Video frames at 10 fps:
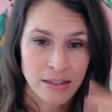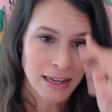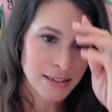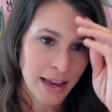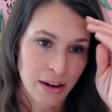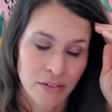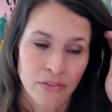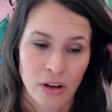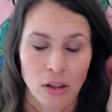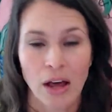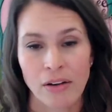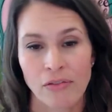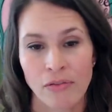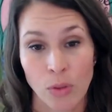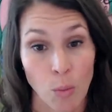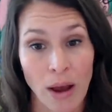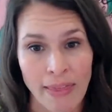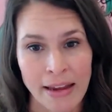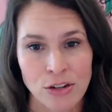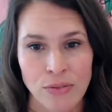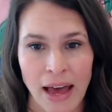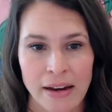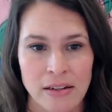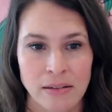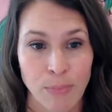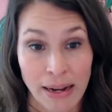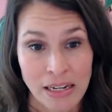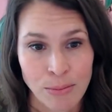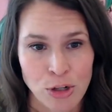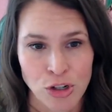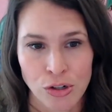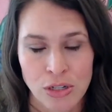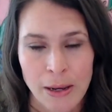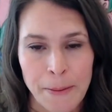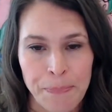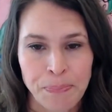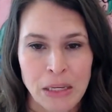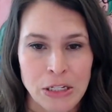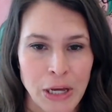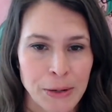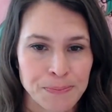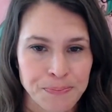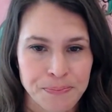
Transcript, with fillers: That's kind of a lot of the way they do that is by temperatures. So,